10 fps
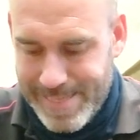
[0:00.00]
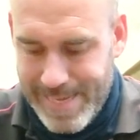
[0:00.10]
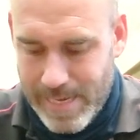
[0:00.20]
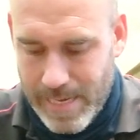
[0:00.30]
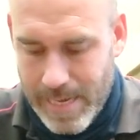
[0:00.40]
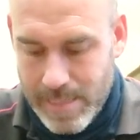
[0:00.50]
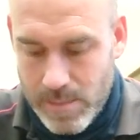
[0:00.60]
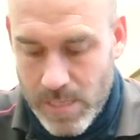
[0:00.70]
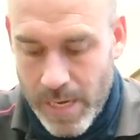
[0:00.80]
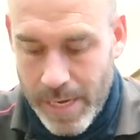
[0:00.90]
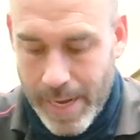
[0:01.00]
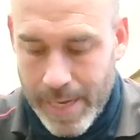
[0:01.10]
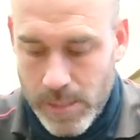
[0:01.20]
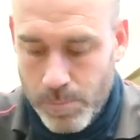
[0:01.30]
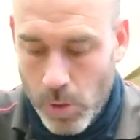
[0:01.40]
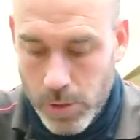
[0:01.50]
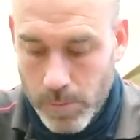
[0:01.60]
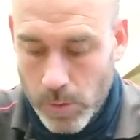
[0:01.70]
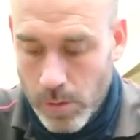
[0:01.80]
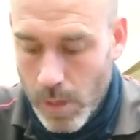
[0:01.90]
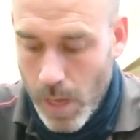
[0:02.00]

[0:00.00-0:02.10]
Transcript: thick and tight as possible.